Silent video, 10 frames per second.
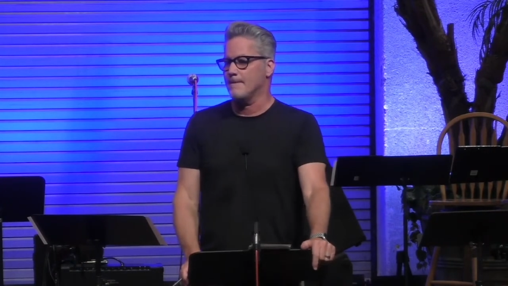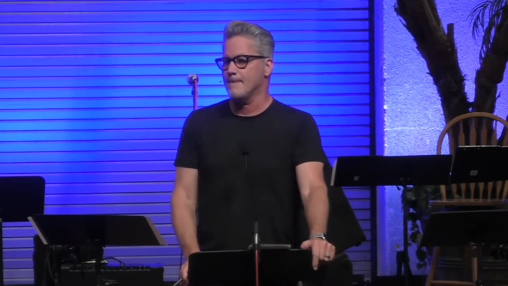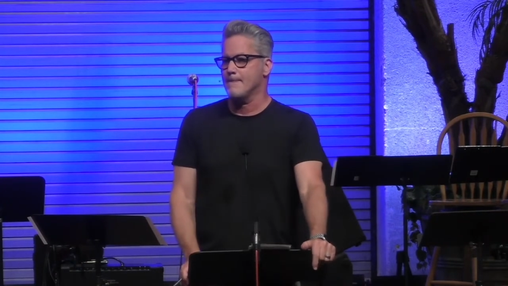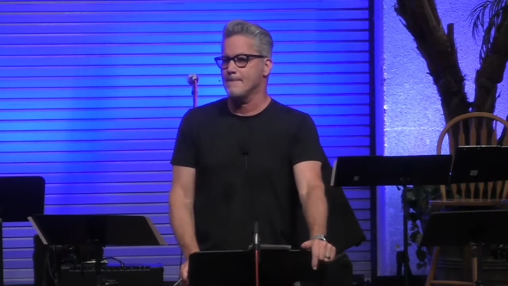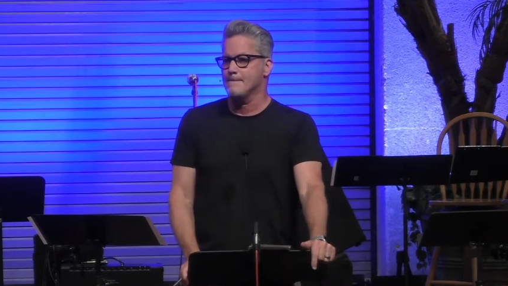
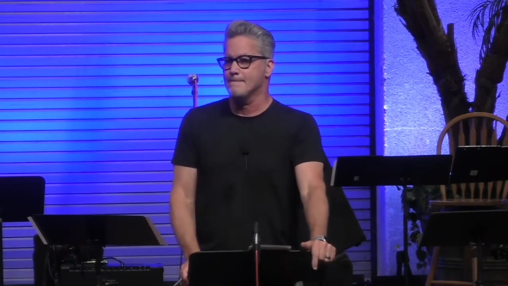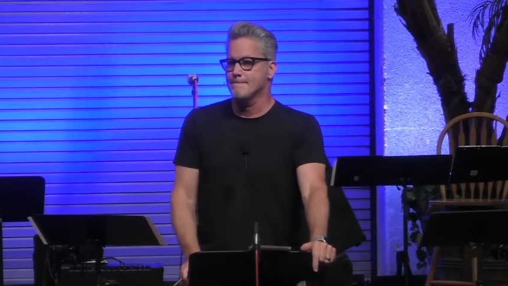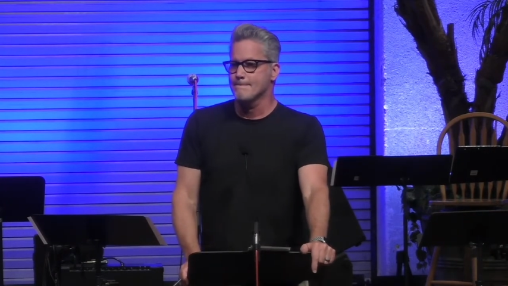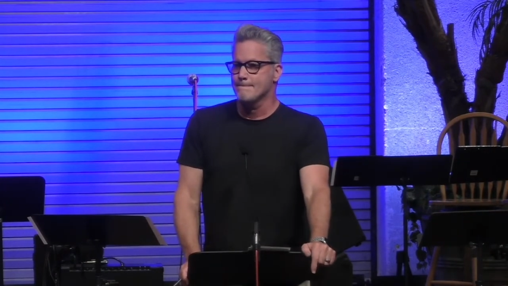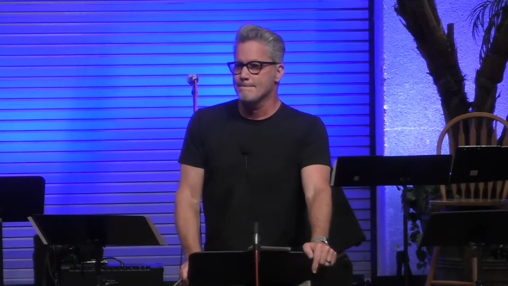
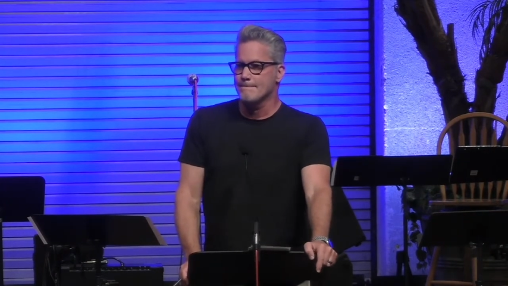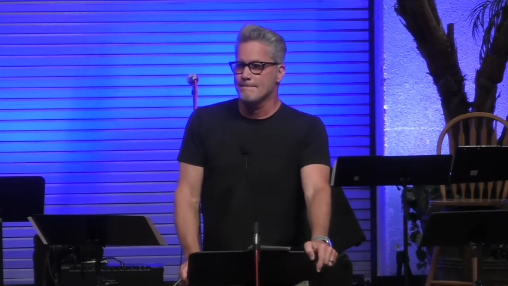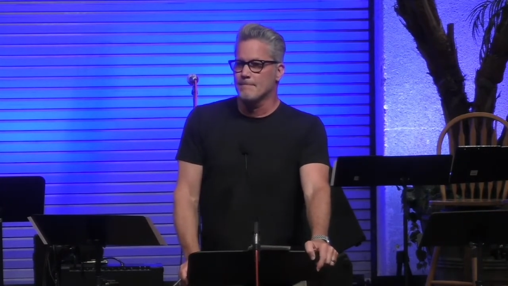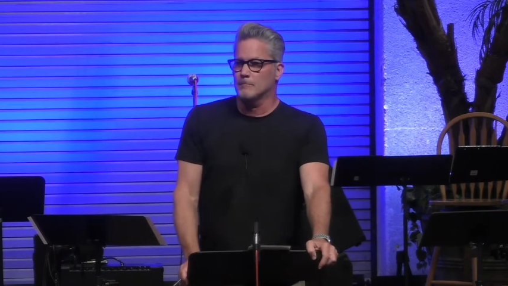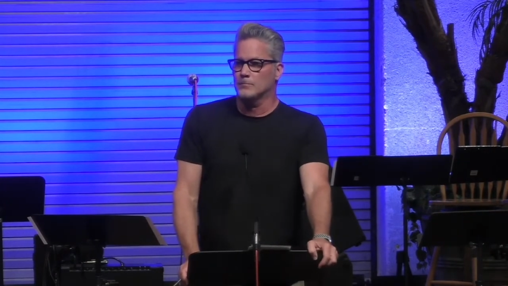
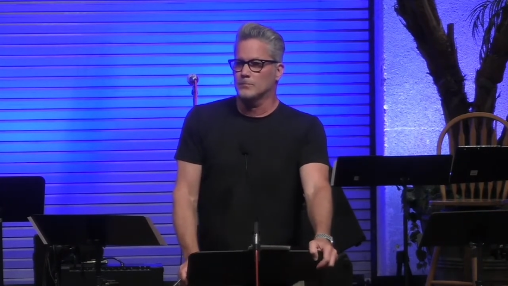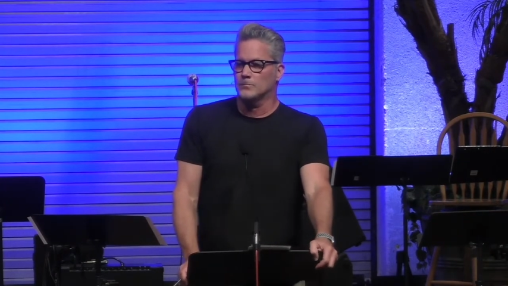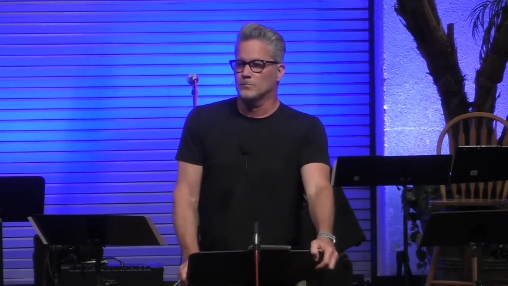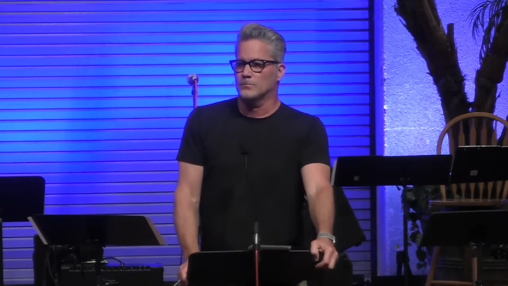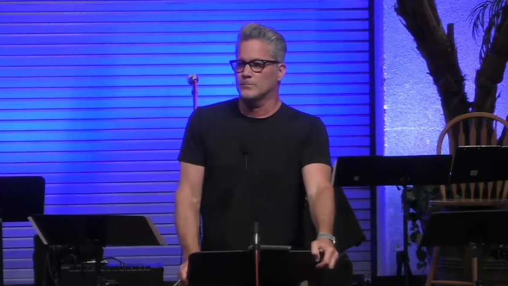
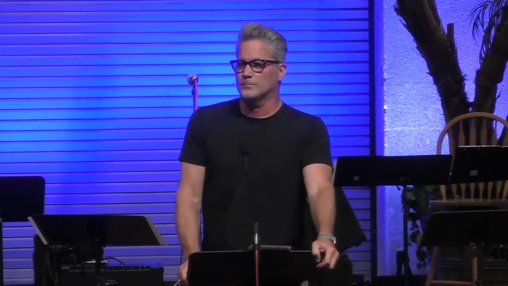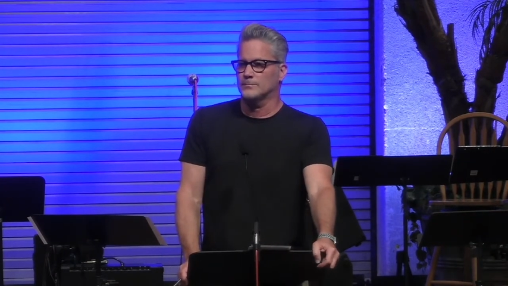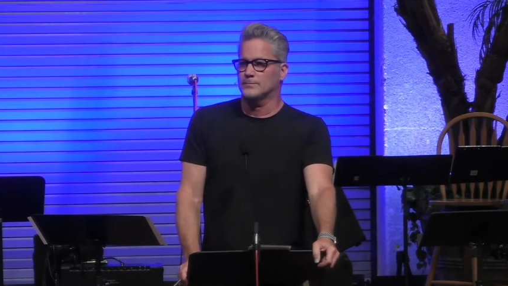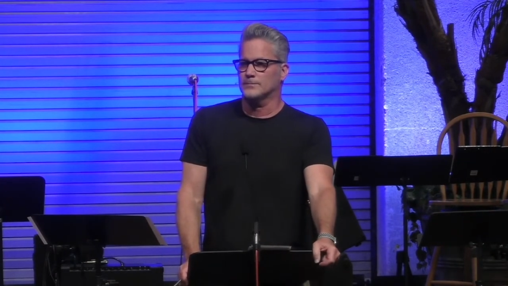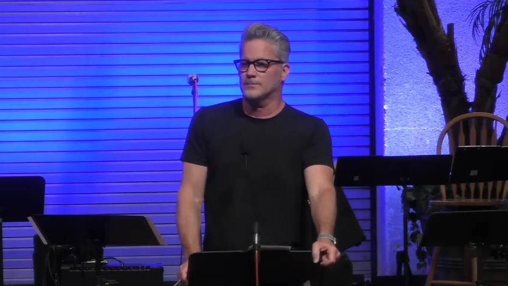
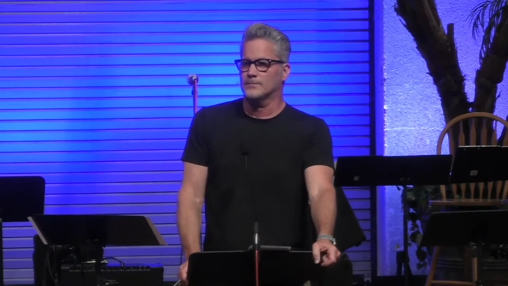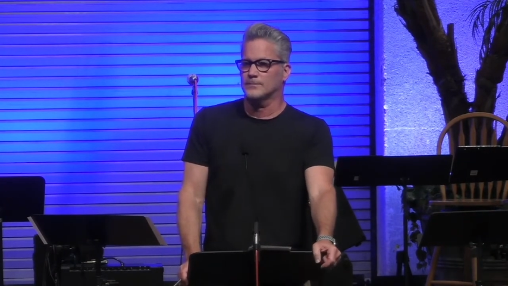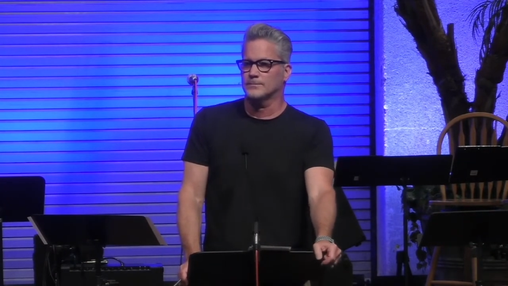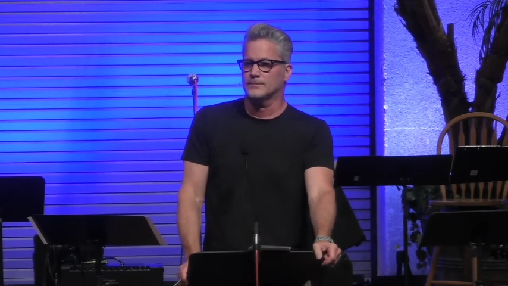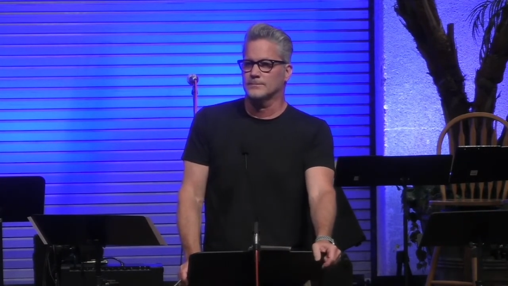
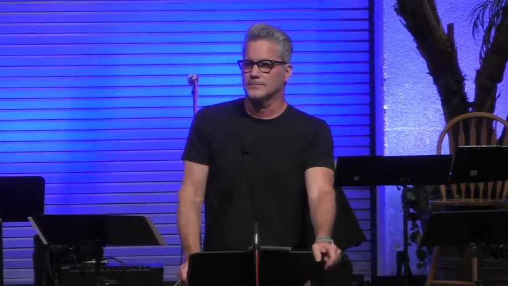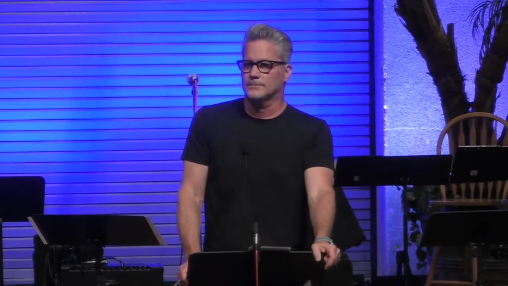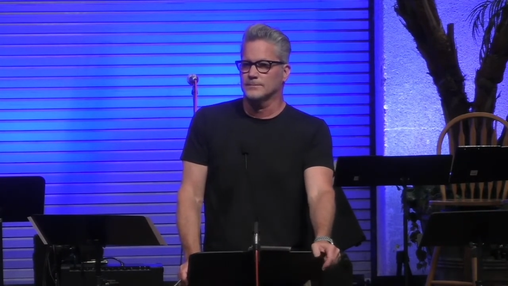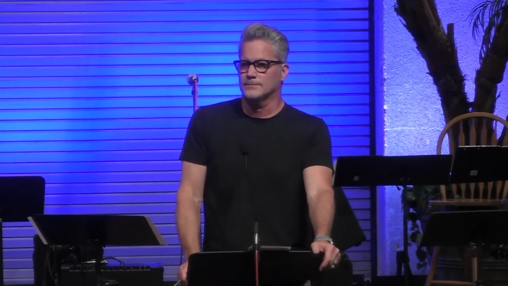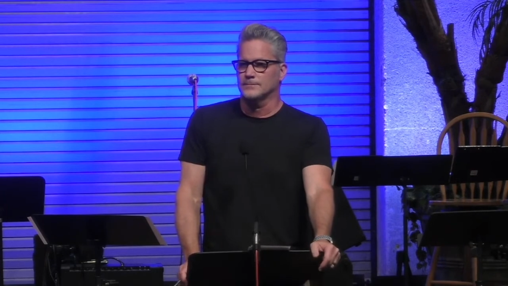
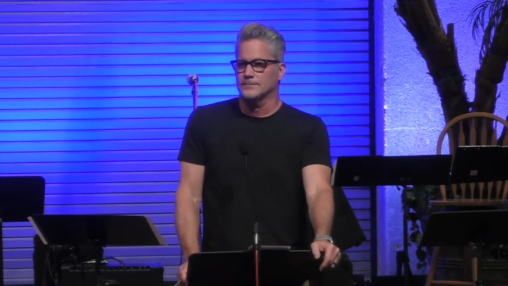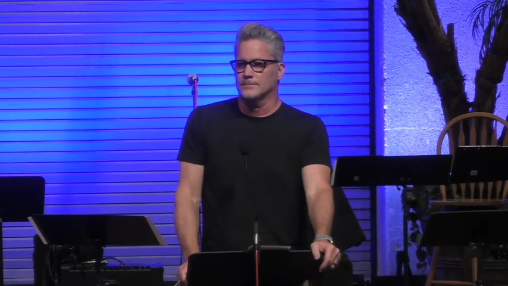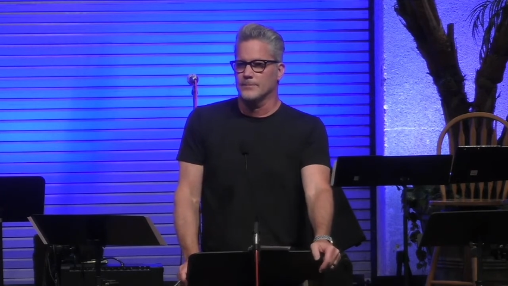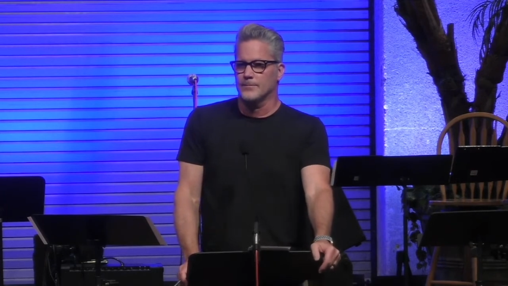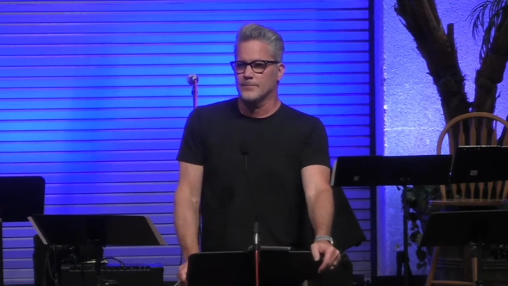
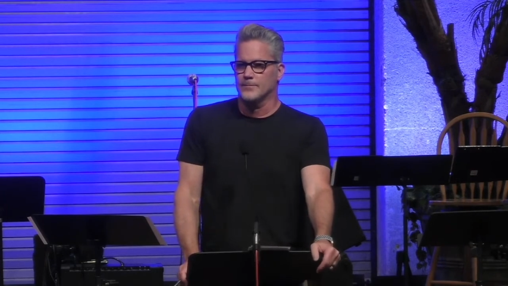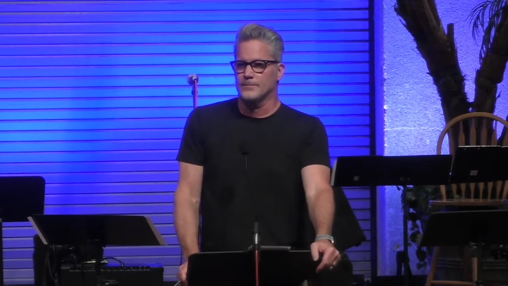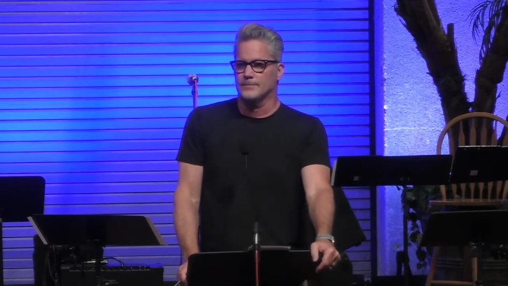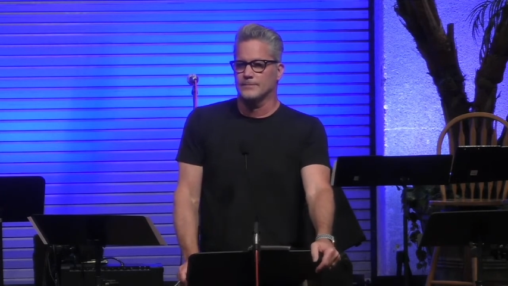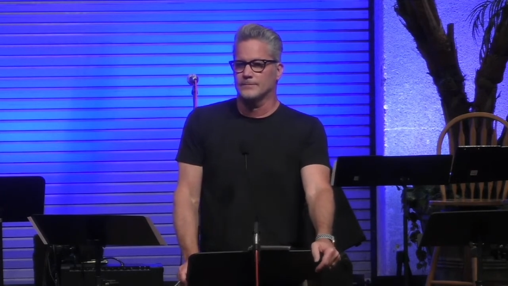
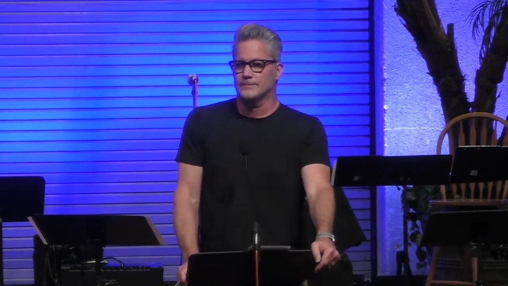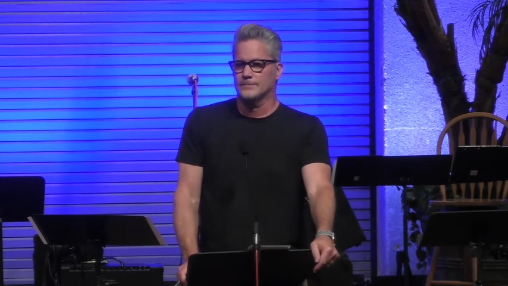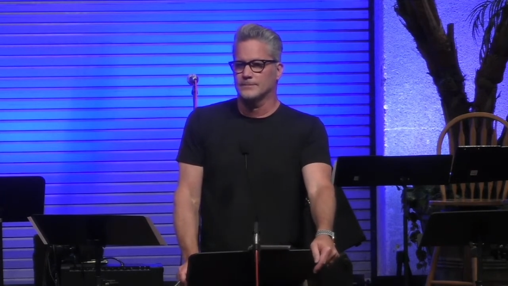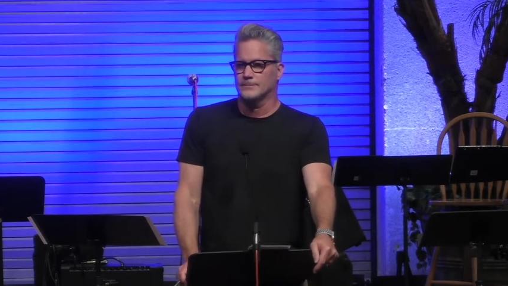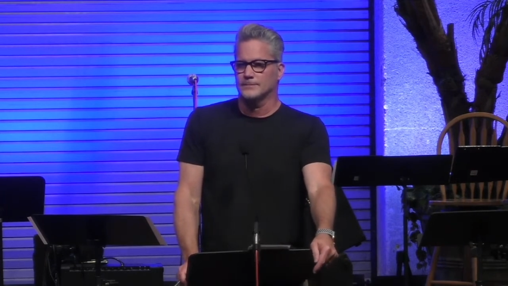
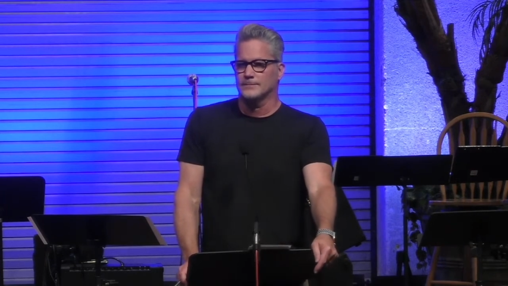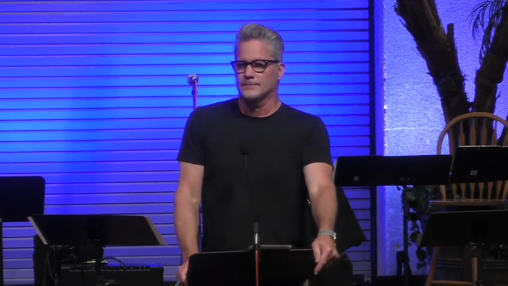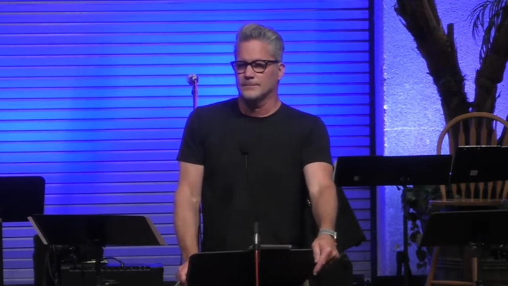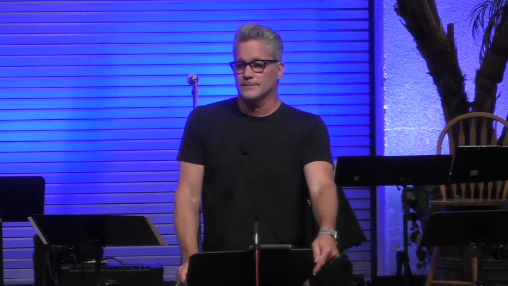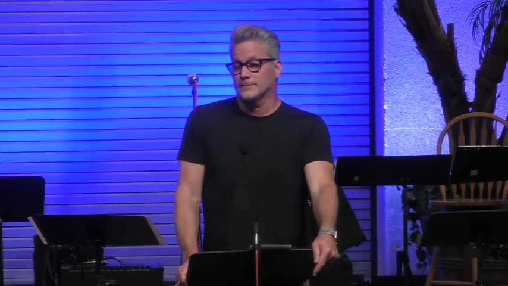(silence)